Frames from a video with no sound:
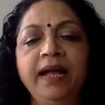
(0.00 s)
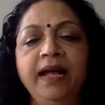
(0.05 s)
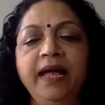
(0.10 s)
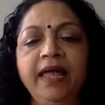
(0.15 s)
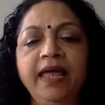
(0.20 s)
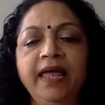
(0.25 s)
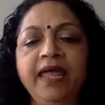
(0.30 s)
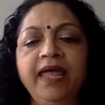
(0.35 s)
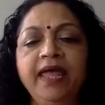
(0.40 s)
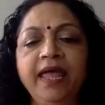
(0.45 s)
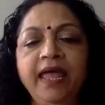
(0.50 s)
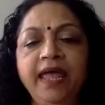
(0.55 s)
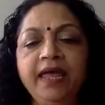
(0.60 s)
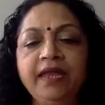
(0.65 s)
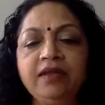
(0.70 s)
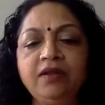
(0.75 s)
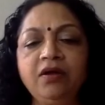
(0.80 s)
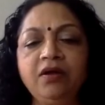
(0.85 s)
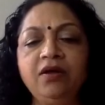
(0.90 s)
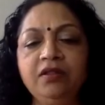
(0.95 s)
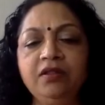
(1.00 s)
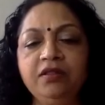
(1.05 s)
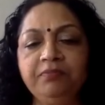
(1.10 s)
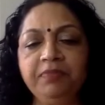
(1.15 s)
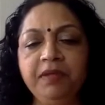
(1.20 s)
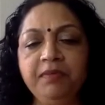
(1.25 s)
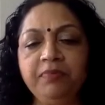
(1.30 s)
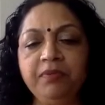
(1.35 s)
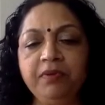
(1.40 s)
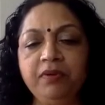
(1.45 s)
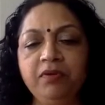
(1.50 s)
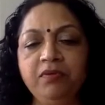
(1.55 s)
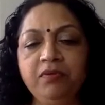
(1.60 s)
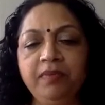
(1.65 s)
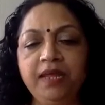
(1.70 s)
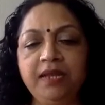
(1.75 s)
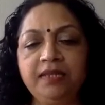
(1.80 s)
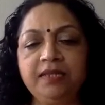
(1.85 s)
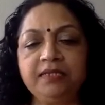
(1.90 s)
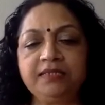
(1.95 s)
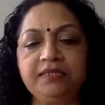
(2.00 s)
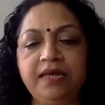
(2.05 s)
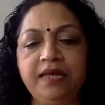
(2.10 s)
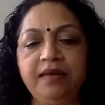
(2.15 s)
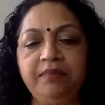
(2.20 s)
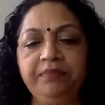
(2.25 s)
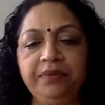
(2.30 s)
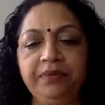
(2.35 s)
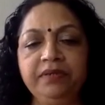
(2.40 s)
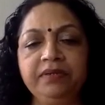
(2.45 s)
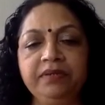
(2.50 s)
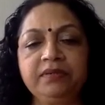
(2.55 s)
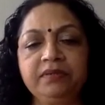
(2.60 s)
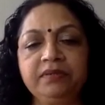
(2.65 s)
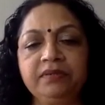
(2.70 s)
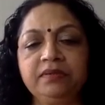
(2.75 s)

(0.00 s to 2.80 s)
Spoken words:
I hate all the people who made this happen.